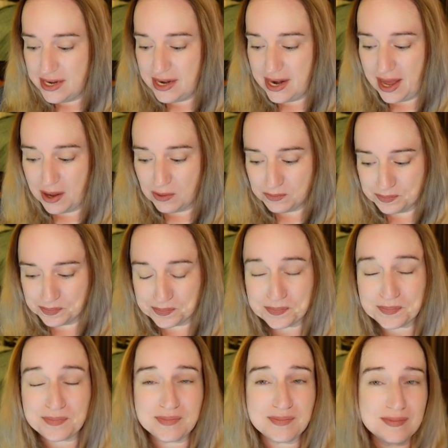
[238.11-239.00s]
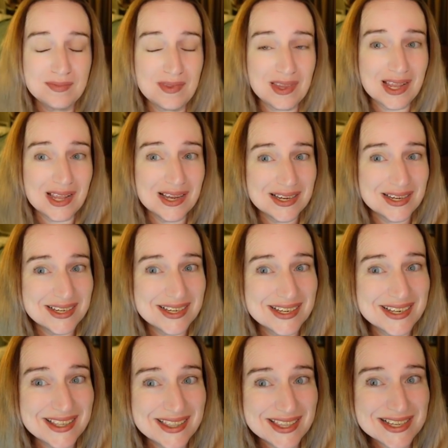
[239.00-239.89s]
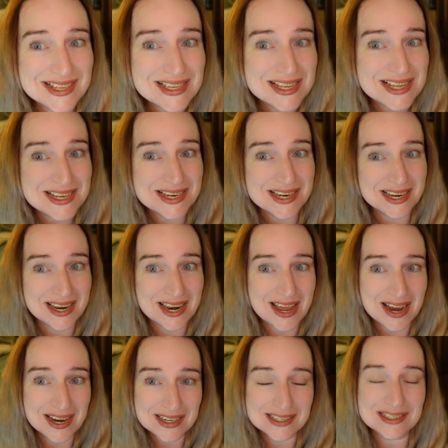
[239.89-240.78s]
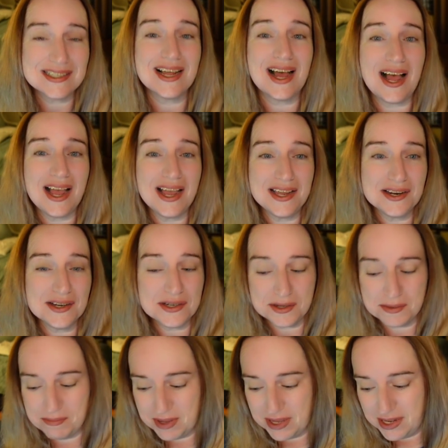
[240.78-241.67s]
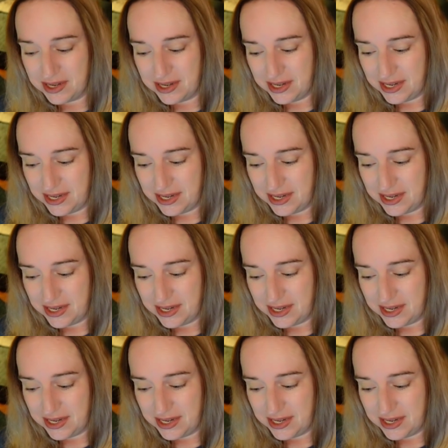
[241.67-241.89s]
Now, this next item